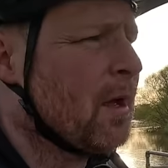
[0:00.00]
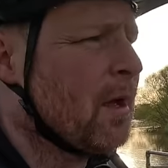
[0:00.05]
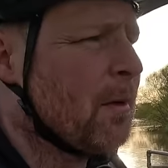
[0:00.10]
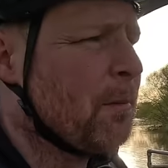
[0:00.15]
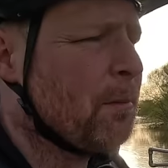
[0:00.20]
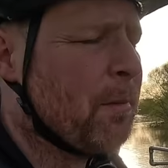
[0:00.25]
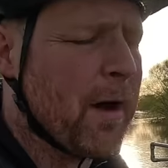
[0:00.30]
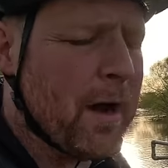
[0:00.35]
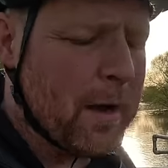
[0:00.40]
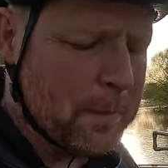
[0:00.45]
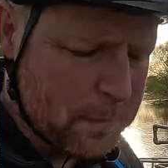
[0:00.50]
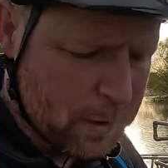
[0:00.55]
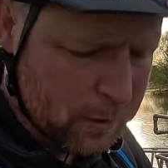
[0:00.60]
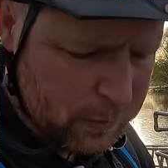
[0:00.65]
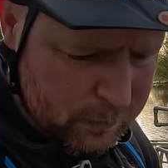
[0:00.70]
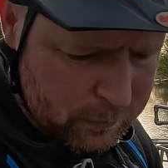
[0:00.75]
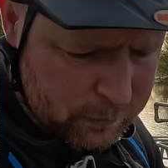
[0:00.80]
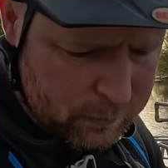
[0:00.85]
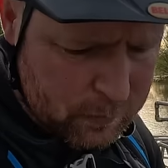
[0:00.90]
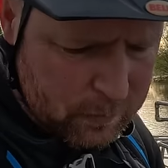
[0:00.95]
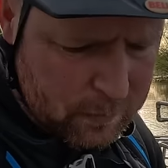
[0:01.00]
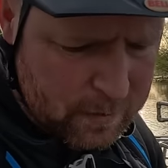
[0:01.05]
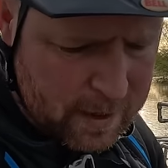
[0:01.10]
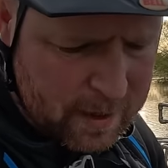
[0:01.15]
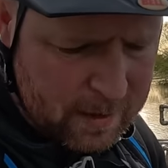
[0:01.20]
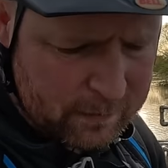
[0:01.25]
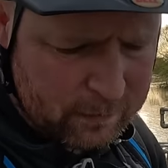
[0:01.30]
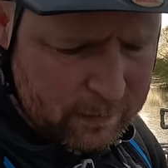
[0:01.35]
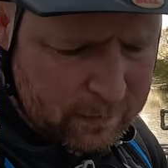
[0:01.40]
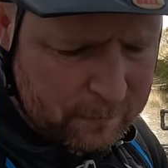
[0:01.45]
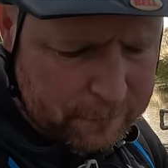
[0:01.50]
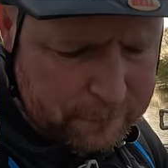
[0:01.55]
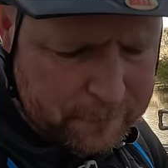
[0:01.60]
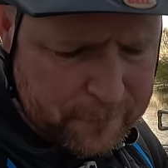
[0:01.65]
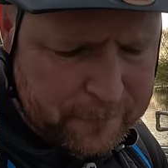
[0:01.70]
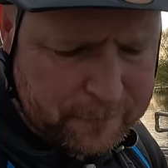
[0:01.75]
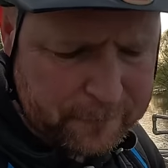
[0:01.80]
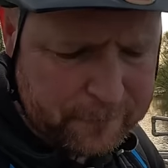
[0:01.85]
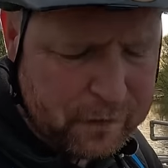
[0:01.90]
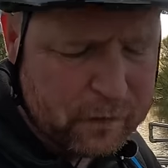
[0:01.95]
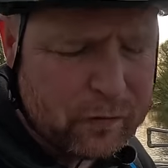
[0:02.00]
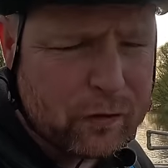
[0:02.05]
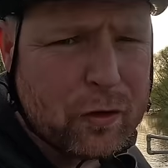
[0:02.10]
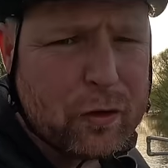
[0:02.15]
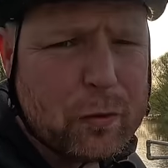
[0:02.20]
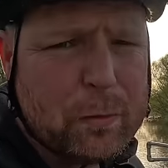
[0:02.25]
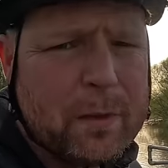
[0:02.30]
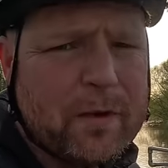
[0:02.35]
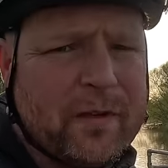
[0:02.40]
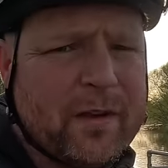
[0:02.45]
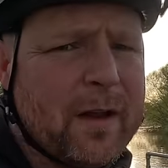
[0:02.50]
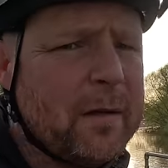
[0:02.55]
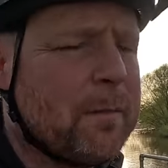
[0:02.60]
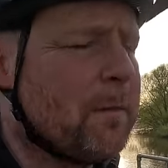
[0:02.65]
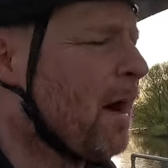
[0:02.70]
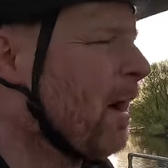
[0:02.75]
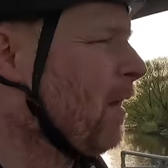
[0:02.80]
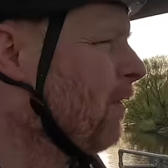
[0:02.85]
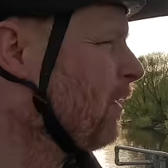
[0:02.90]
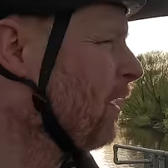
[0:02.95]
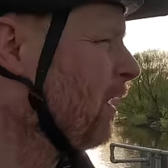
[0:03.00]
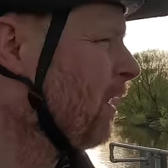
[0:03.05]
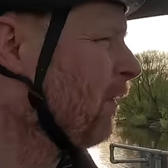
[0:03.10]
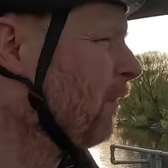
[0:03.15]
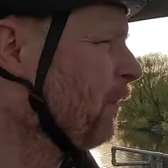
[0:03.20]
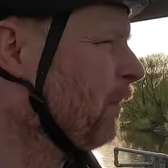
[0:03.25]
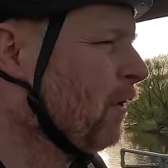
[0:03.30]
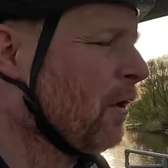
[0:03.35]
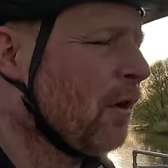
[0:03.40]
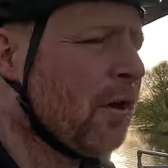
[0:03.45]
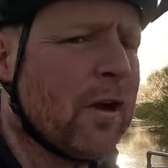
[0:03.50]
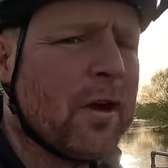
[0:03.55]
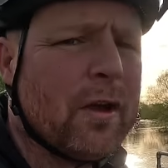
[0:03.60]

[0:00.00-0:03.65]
But I'm not going to do that. I've got 52% battery left.